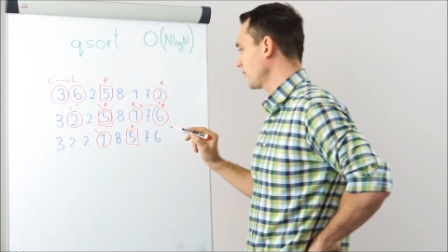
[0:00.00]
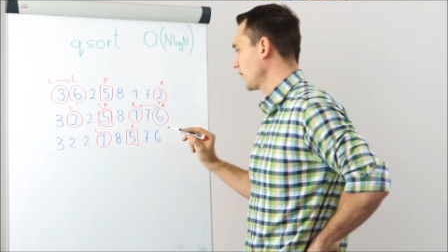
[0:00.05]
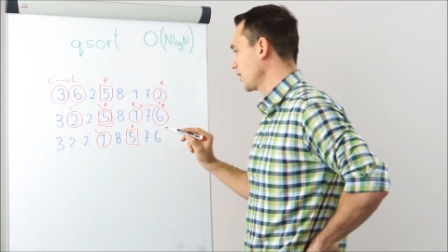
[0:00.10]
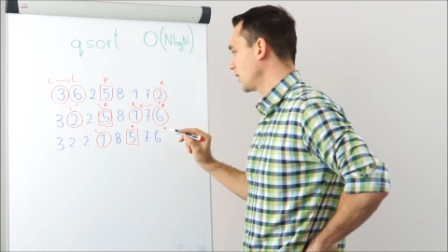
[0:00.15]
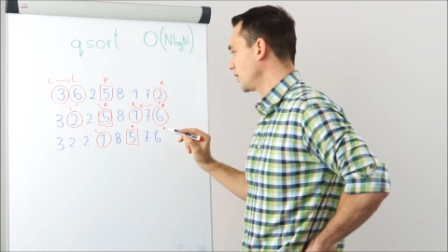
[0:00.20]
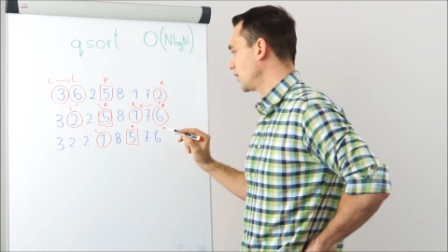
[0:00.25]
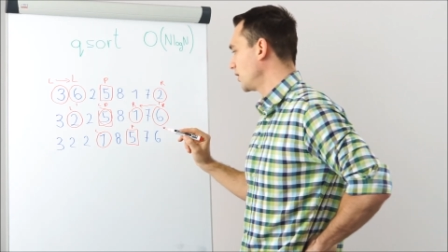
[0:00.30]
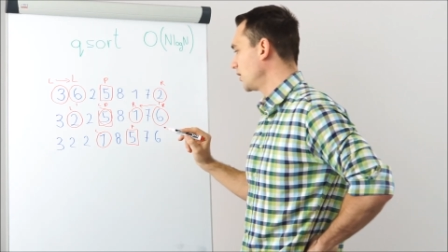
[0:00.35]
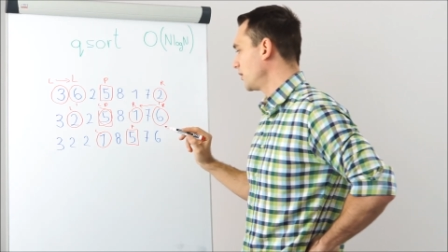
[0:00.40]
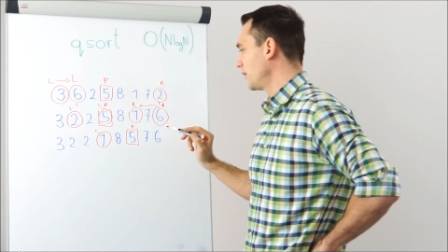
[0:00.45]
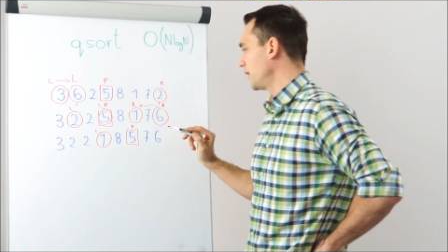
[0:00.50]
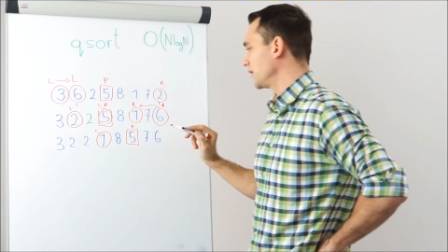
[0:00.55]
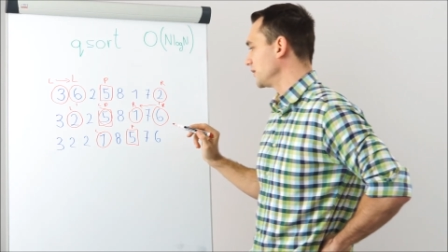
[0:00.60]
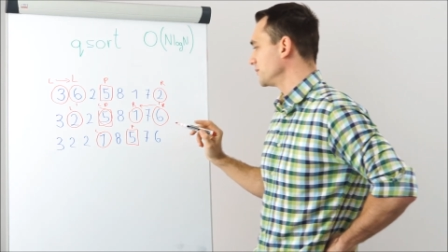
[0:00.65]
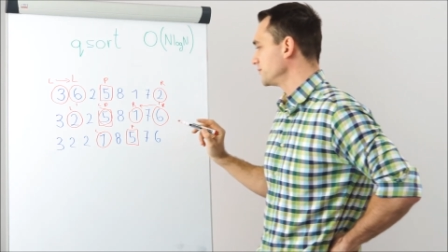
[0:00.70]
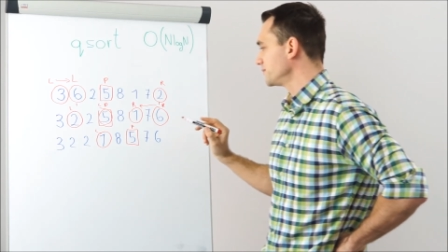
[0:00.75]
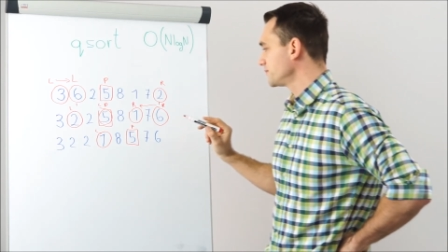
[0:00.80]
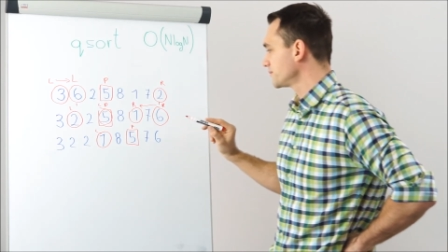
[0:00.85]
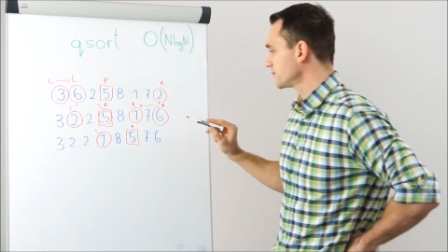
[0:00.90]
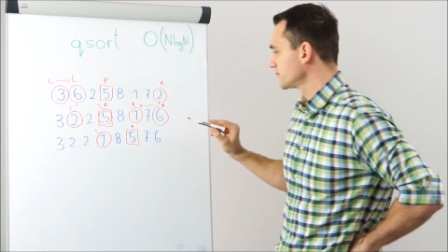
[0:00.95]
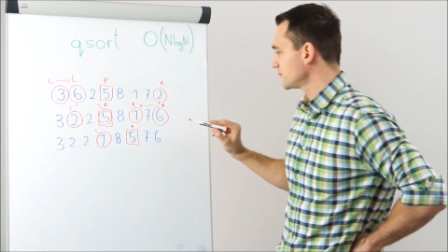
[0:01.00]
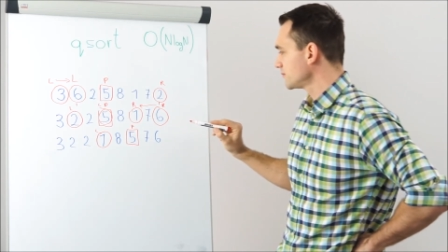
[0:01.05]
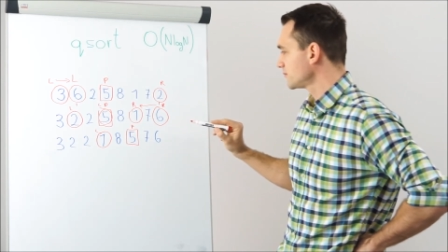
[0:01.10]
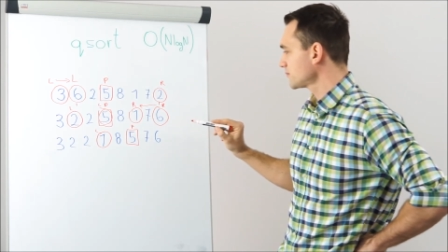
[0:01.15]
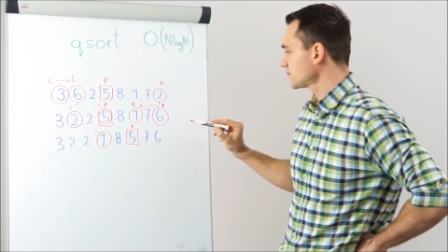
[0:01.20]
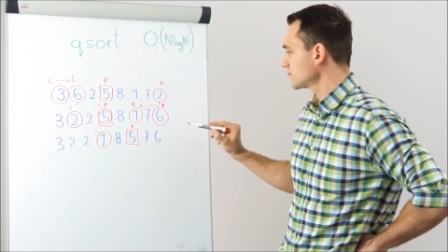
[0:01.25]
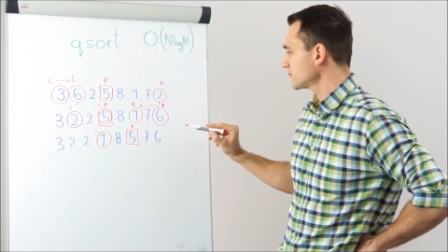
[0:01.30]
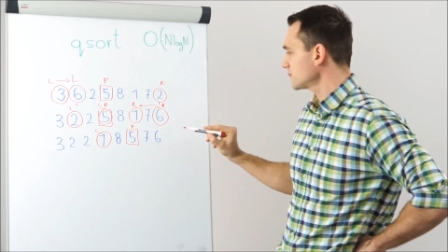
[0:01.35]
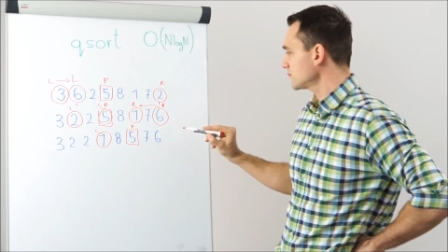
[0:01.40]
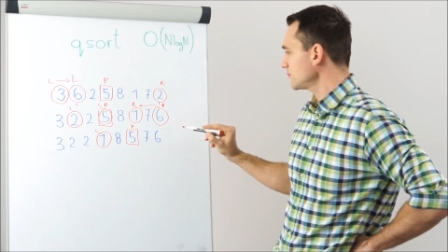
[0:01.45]
All right.
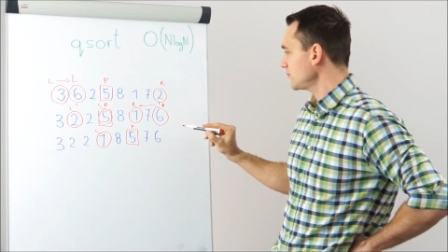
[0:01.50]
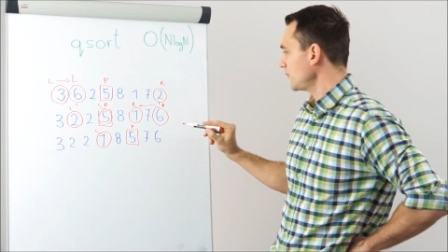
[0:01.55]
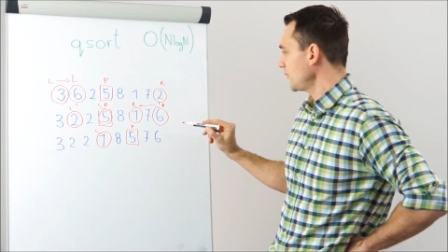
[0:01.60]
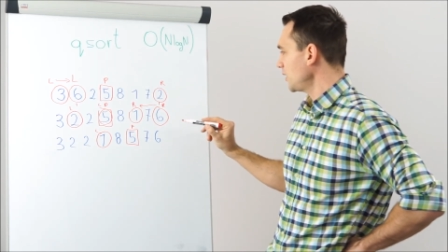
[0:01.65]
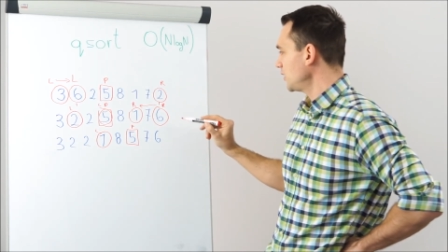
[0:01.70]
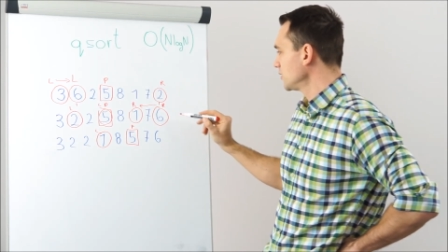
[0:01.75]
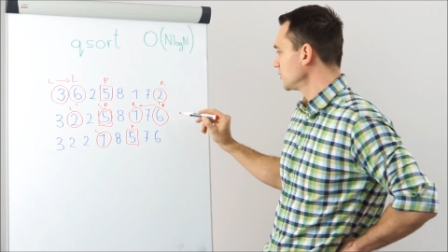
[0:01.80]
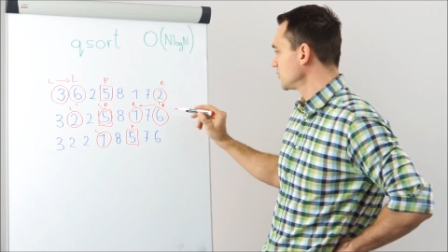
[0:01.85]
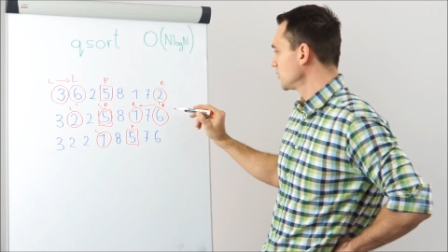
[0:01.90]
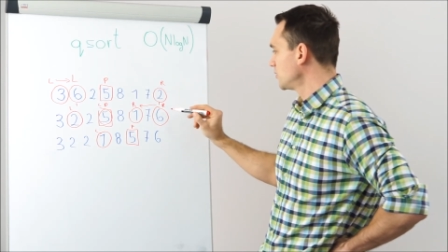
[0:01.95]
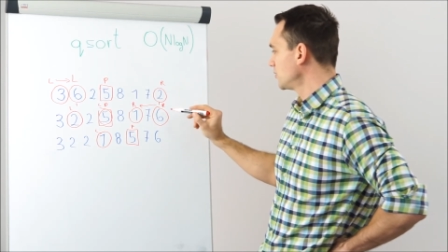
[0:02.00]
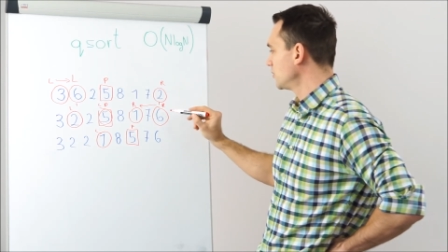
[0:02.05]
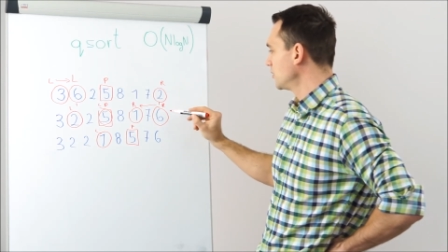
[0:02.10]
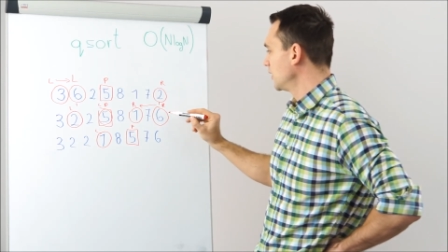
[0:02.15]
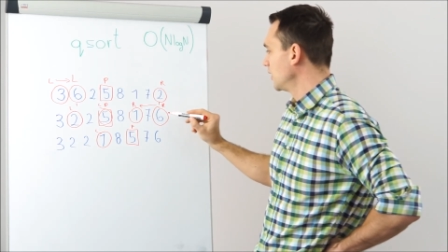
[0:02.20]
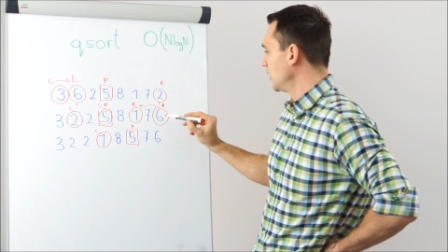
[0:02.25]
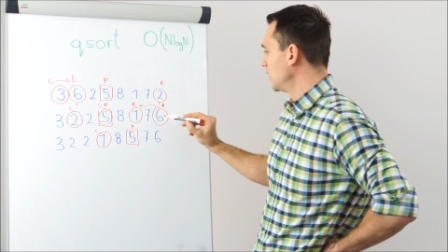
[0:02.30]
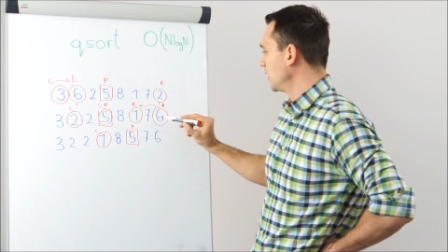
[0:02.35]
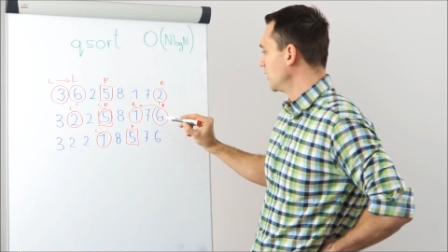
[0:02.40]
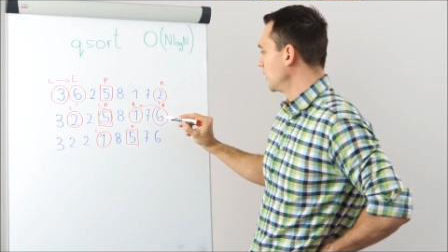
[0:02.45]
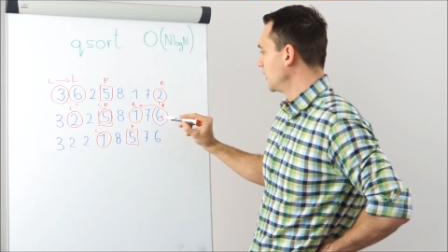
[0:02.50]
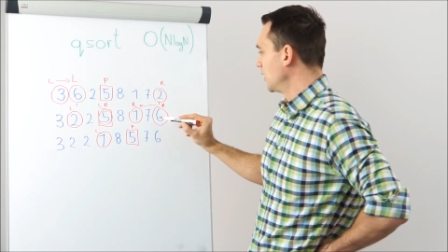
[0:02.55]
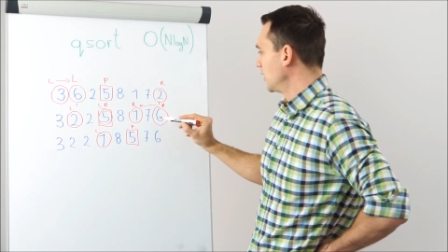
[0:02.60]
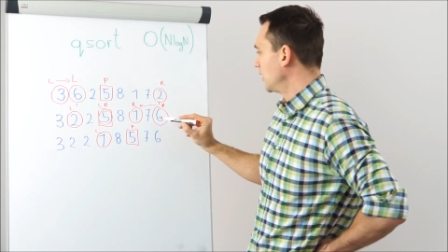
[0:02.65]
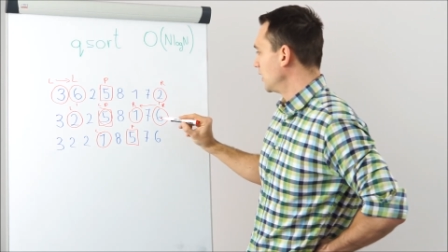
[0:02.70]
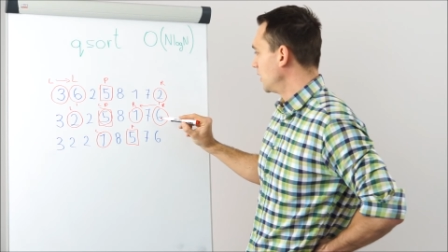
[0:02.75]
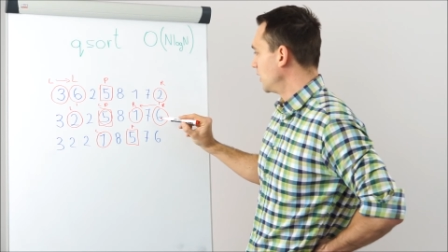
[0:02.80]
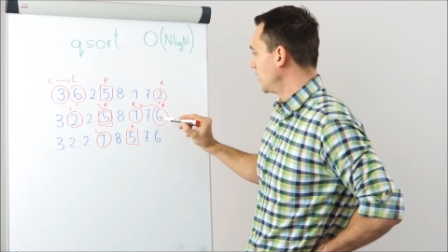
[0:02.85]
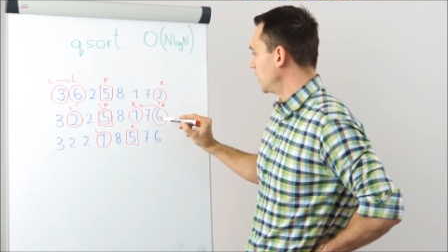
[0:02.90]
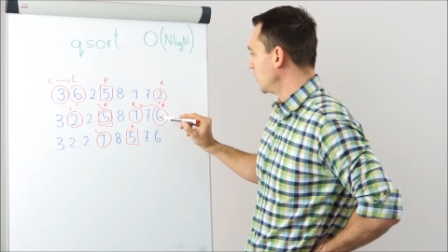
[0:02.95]
So
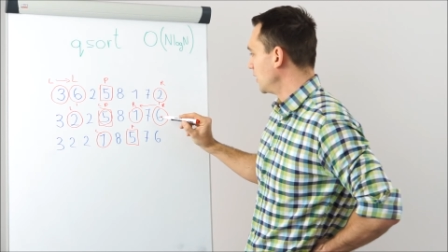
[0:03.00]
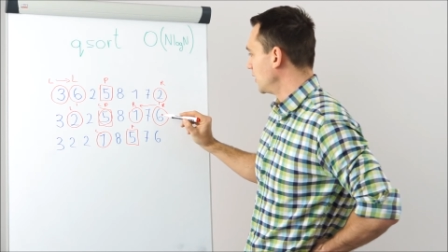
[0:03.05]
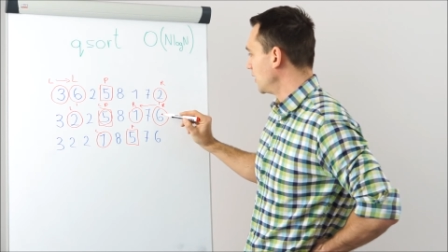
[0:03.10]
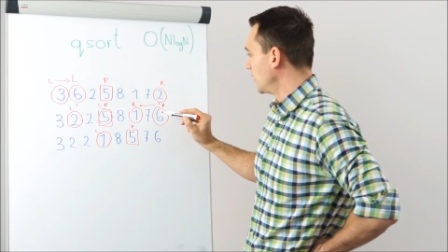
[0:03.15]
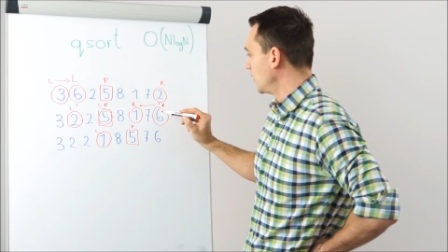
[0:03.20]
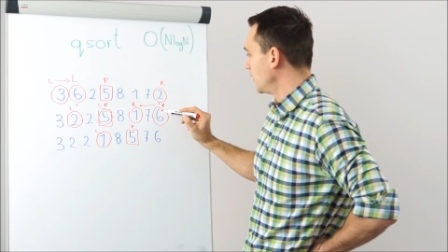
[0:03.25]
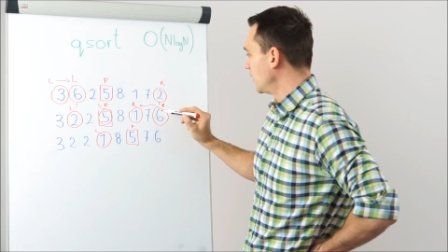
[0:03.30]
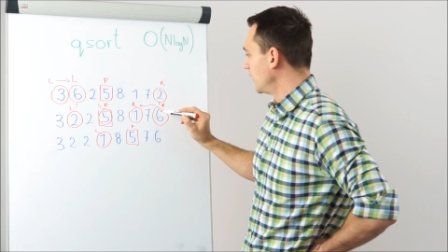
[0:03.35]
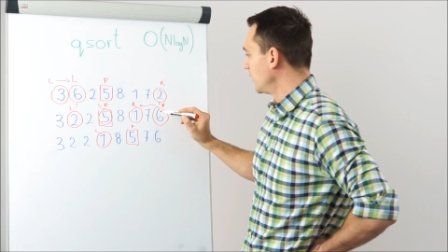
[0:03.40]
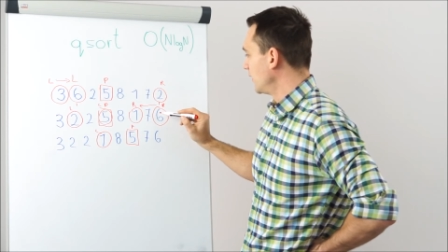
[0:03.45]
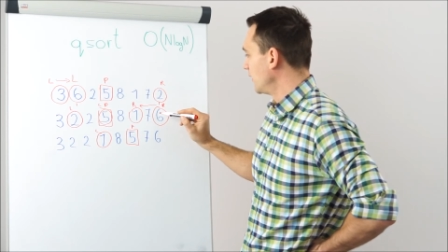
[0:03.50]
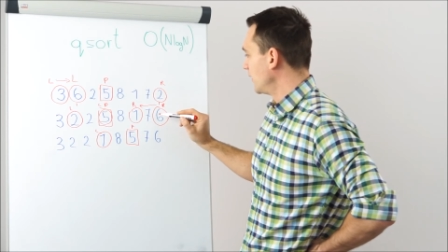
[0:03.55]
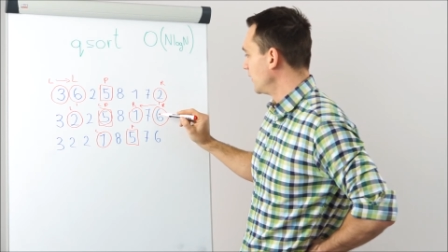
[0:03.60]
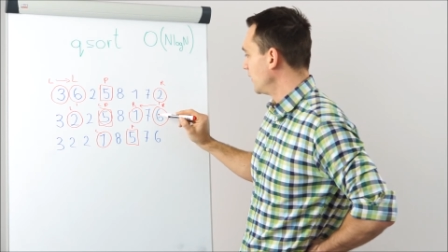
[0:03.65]
and